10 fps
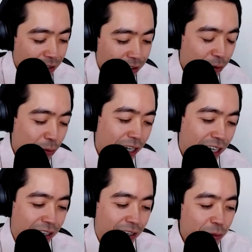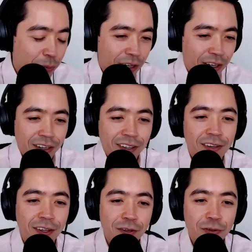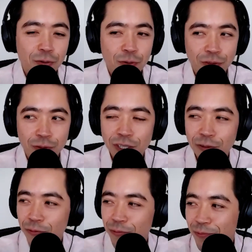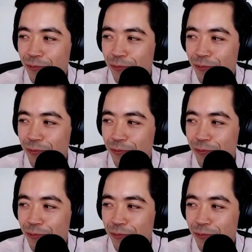to a newly